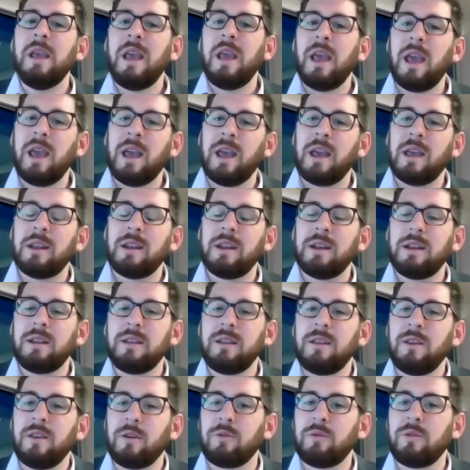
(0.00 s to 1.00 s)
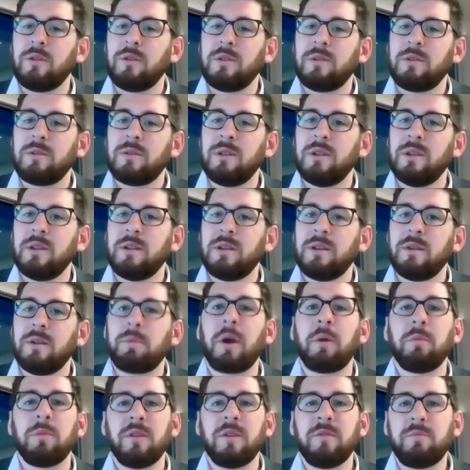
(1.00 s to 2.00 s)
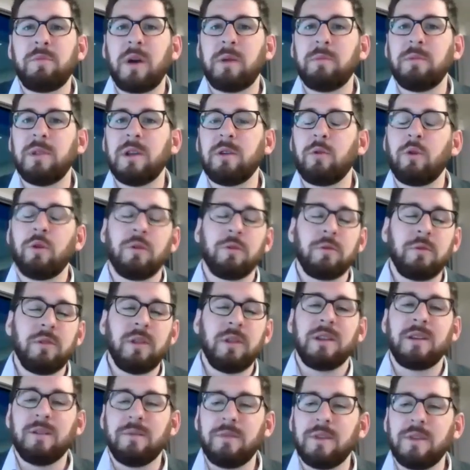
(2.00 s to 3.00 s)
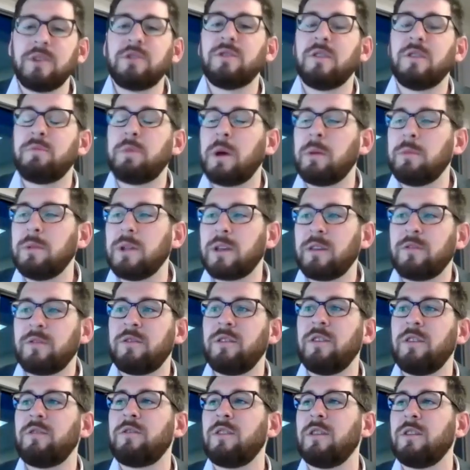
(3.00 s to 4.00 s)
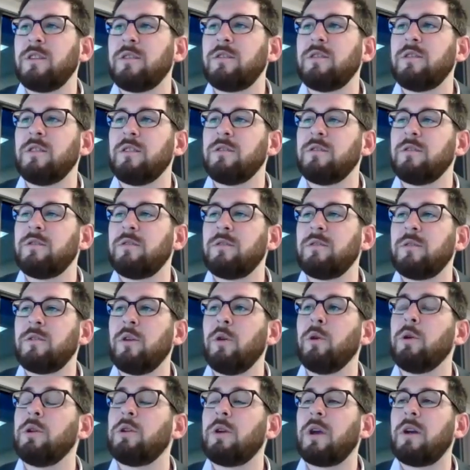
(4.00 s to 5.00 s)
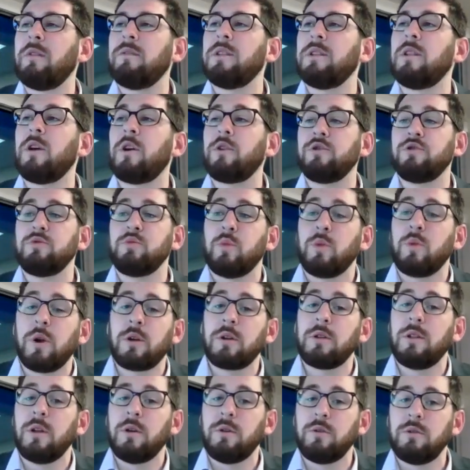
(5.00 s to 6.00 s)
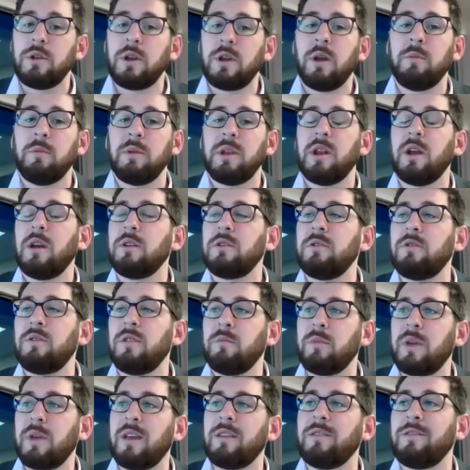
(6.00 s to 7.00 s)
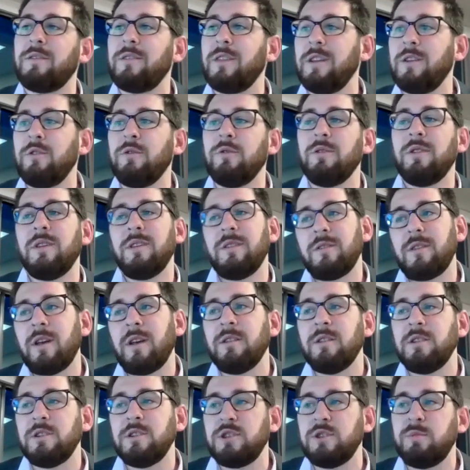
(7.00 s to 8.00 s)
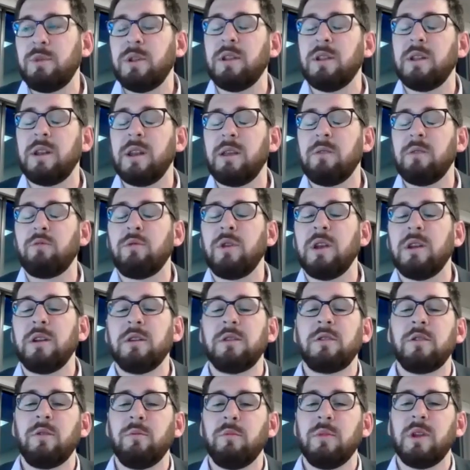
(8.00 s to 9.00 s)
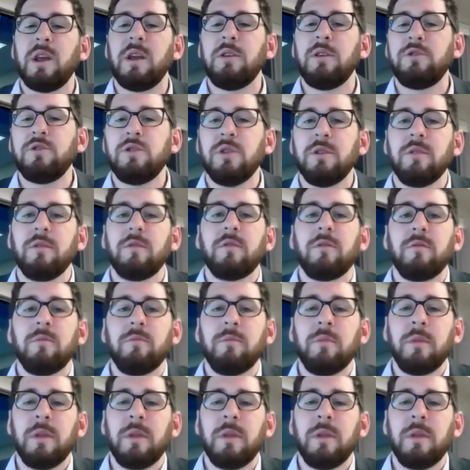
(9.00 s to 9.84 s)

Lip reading: and, the Department of Public, or the Division of Public Assistance, is going to have a large workload coming onto them as they do these eligibility redeterminations.